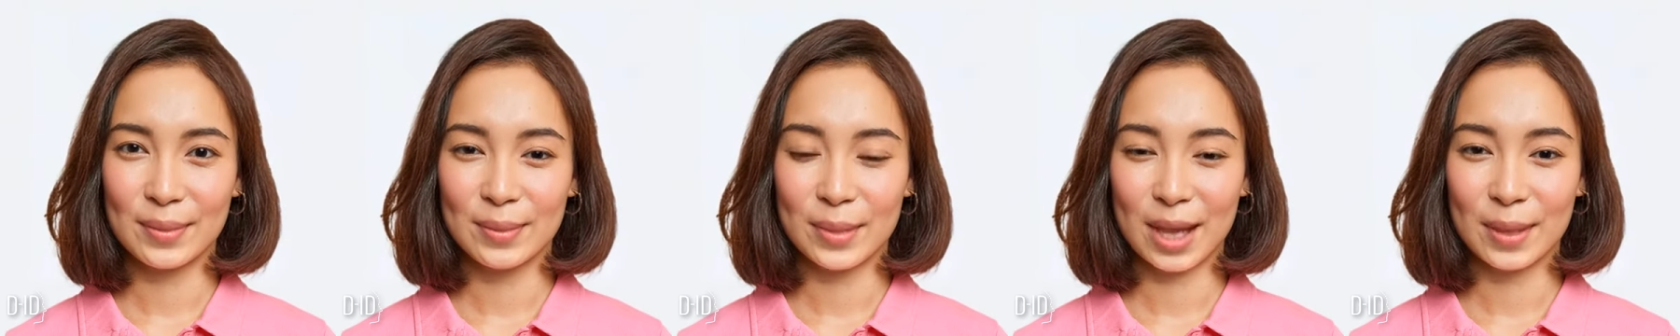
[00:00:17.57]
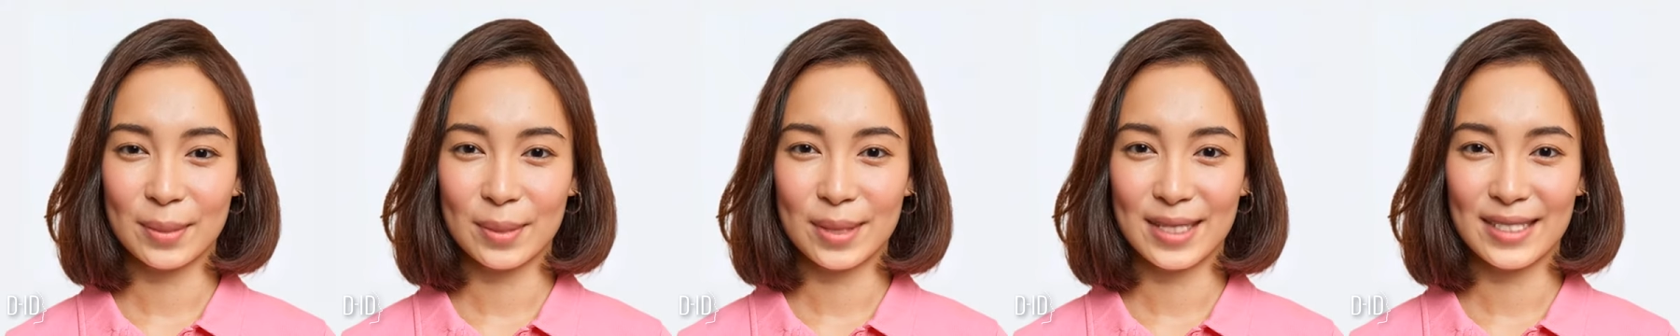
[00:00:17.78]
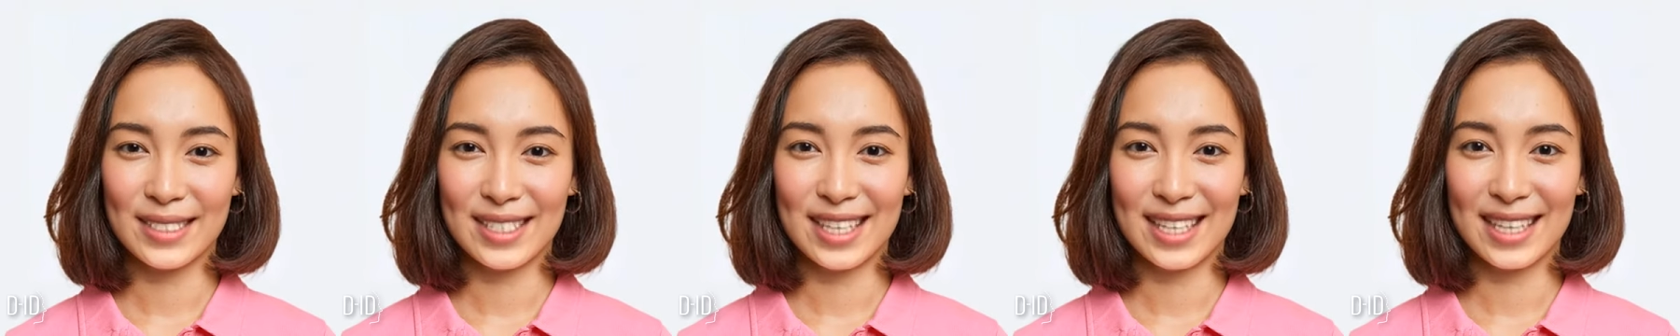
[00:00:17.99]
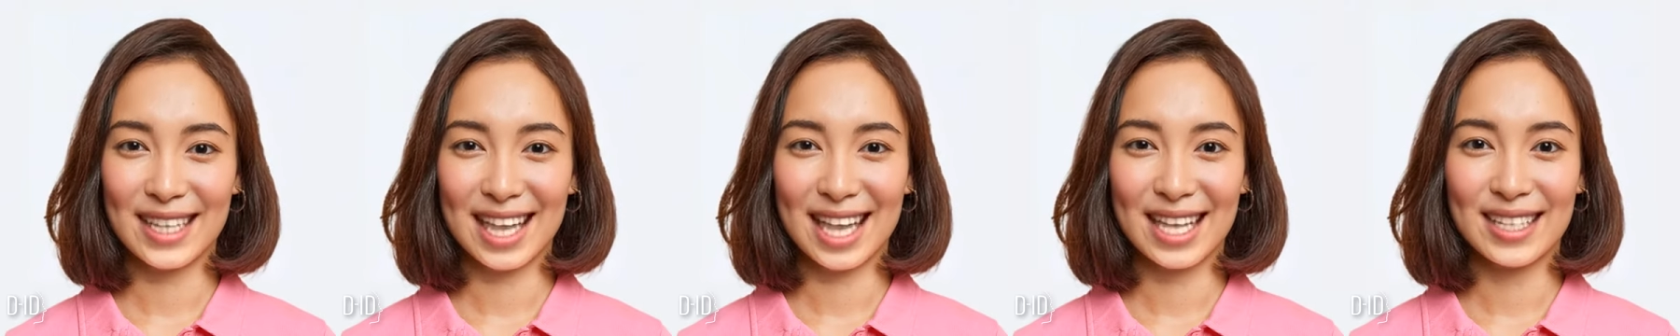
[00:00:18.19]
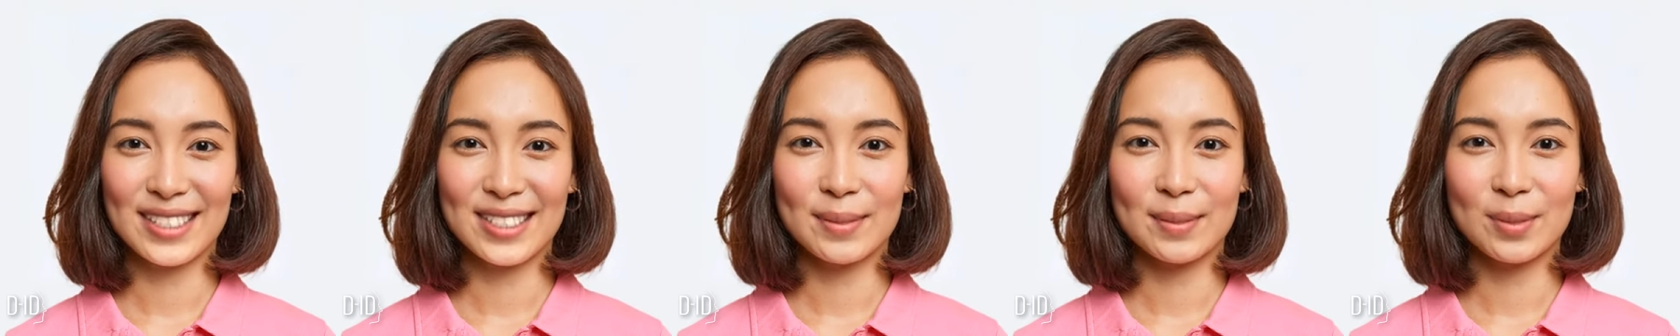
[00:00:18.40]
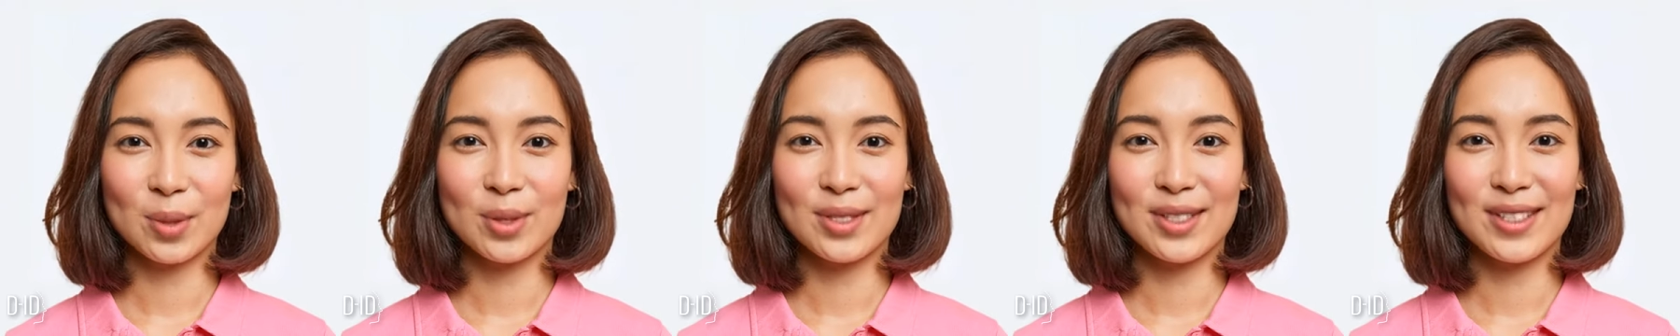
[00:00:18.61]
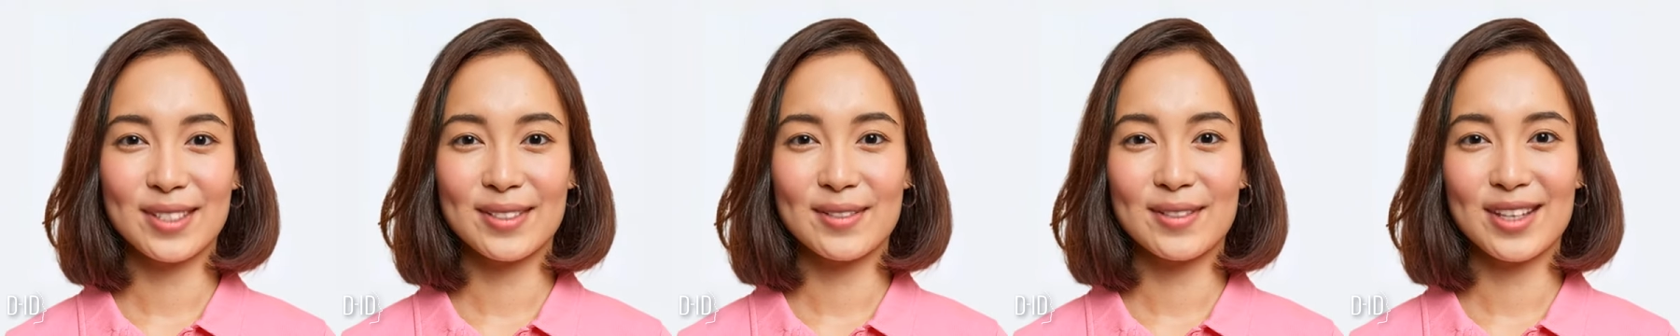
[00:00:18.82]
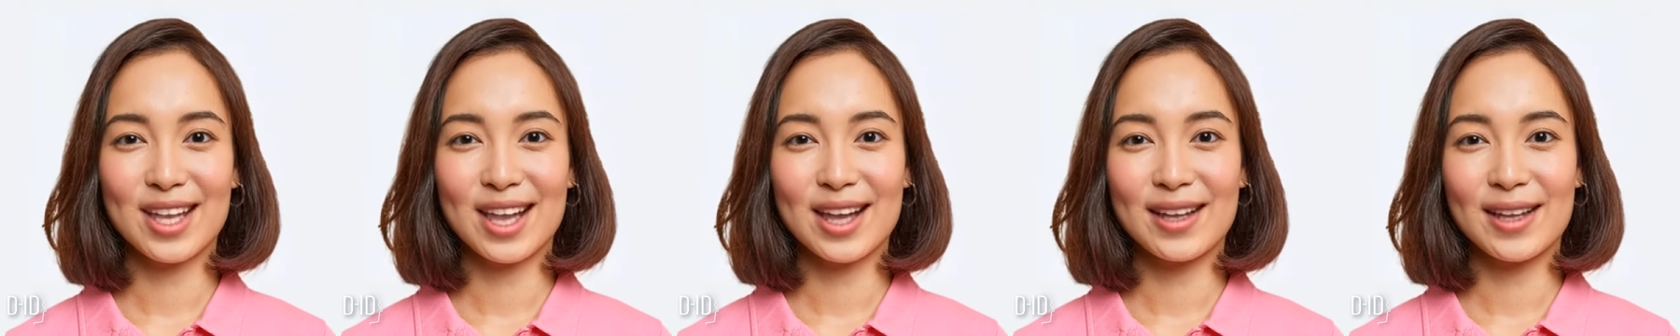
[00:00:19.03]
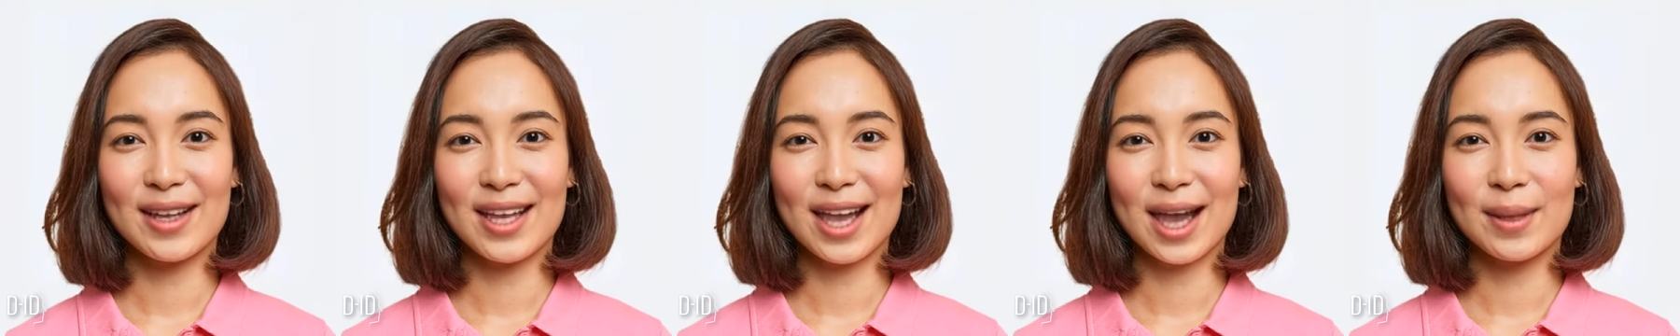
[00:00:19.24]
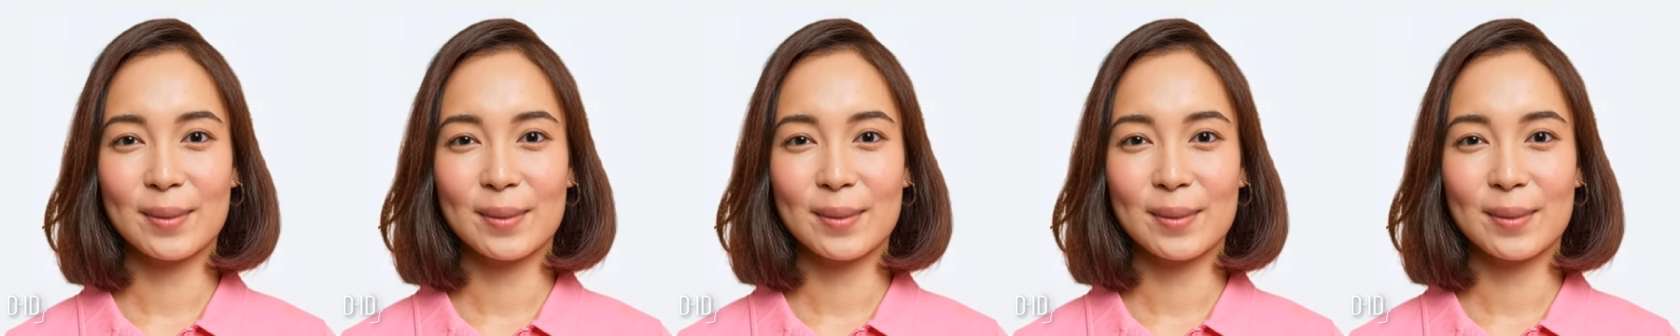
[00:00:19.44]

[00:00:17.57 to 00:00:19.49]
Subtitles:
PPD is a more severe